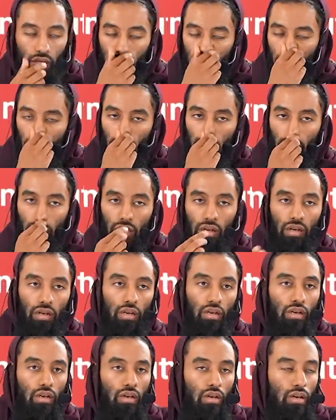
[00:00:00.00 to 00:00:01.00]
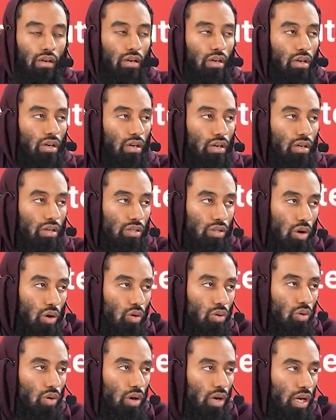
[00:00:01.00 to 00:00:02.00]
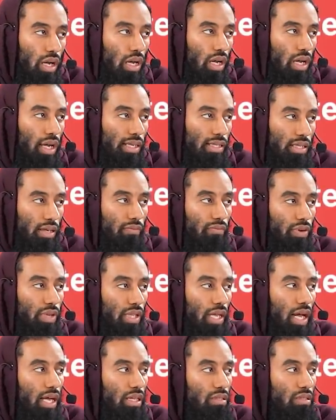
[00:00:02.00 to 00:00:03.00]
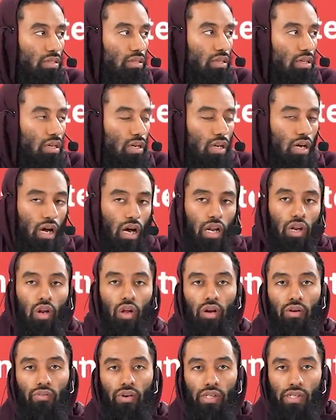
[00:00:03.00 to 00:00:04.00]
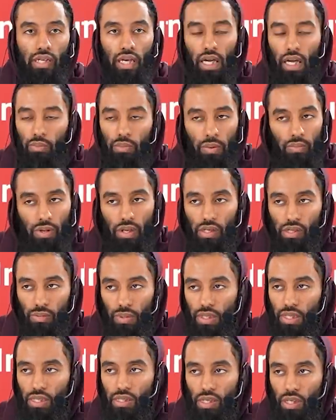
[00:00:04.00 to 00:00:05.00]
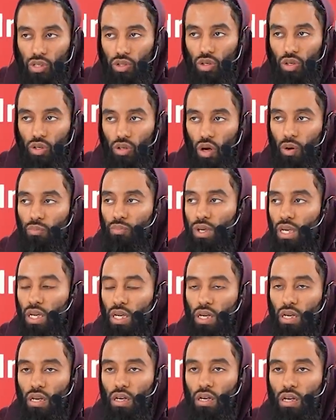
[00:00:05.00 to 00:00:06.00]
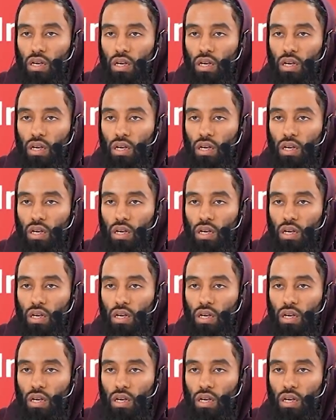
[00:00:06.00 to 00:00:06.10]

right? So it's something that a lot of us here, my brothers and my sisters, should not be